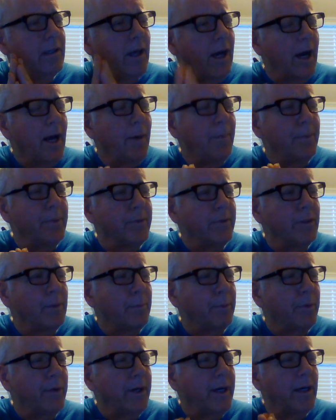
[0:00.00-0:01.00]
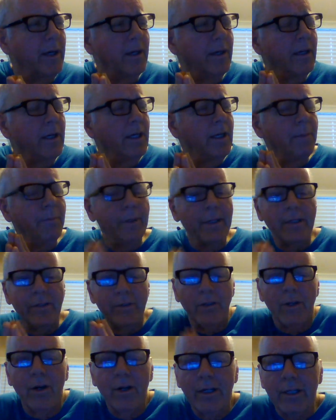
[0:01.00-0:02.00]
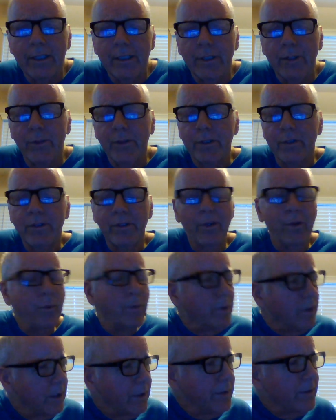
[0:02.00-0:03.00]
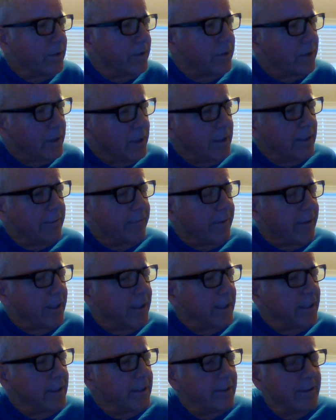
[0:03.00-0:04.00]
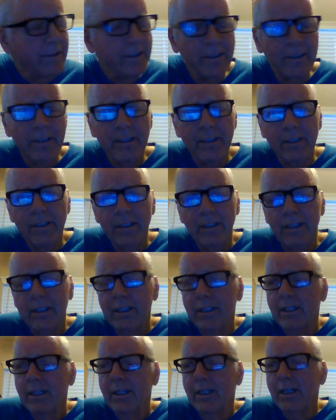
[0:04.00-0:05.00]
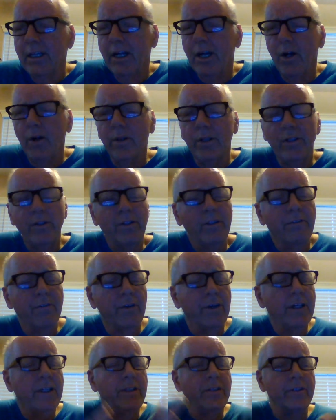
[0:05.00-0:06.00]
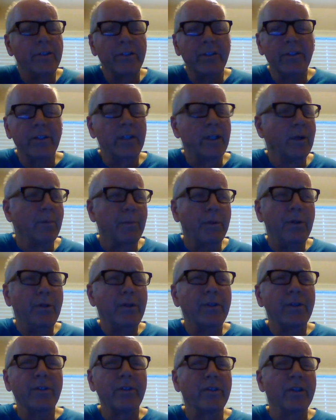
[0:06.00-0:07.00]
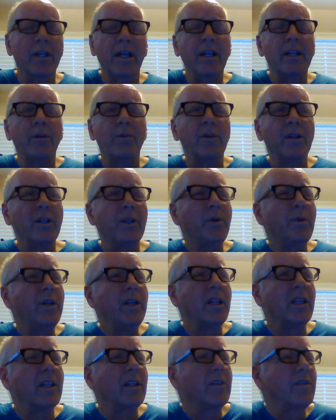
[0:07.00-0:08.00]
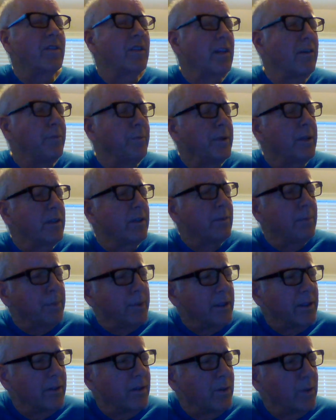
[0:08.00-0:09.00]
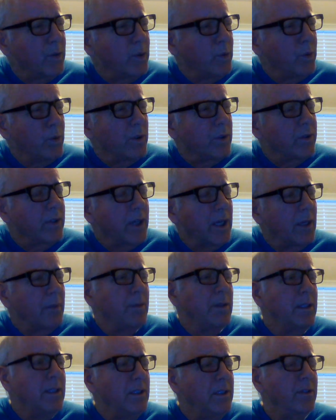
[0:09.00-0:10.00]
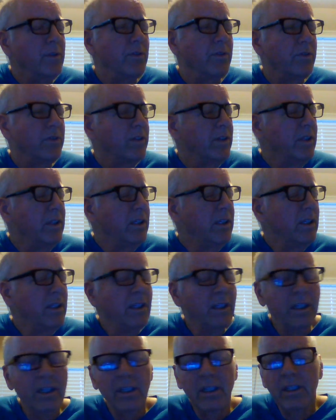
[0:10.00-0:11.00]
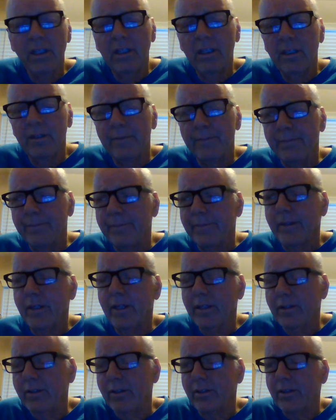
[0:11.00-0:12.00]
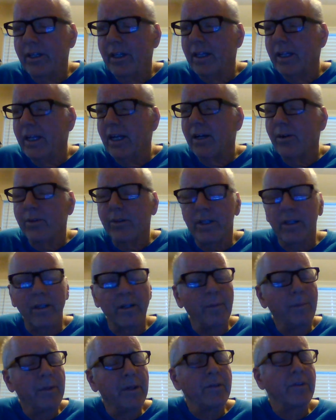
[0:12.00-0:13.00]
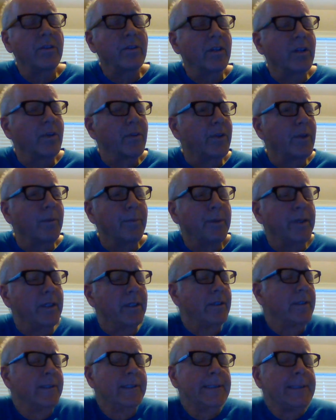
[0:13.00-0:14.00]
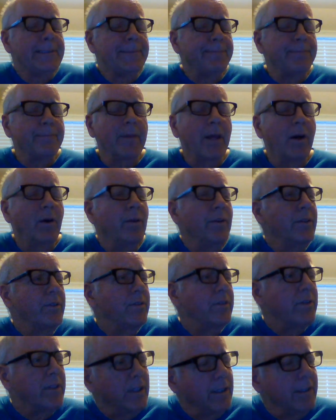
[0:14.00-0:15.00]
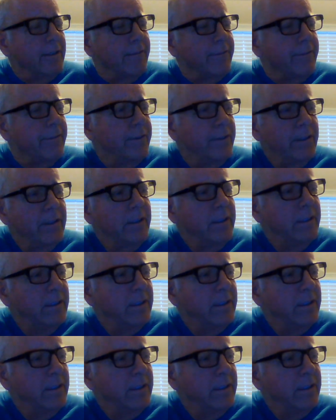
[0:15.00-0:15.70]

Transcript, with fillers: the opposite of prayer, but he's talking to us through all this stuff, guys. All these devices and computers, and I don't want to do any of this stuff, but it's but it's a tool that's got to be used because it's getting out there, the message out there. But all this stuff